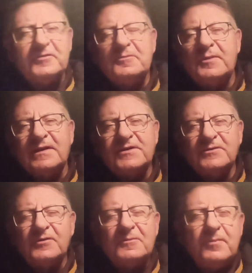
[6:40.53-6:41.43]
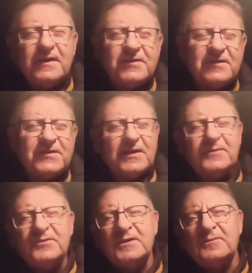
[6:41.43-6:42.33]
true peace, not the peace and
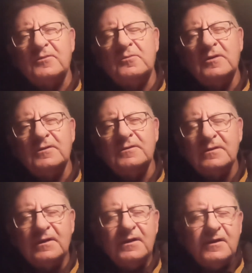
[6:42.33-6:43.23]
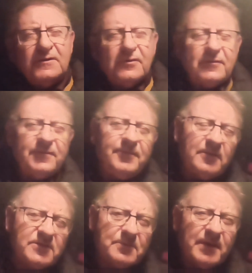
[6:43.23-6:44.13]
safety of the world, not the
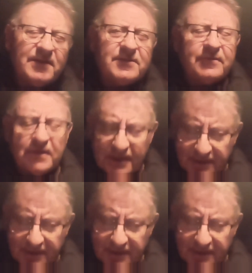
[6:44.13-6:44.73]
false peace of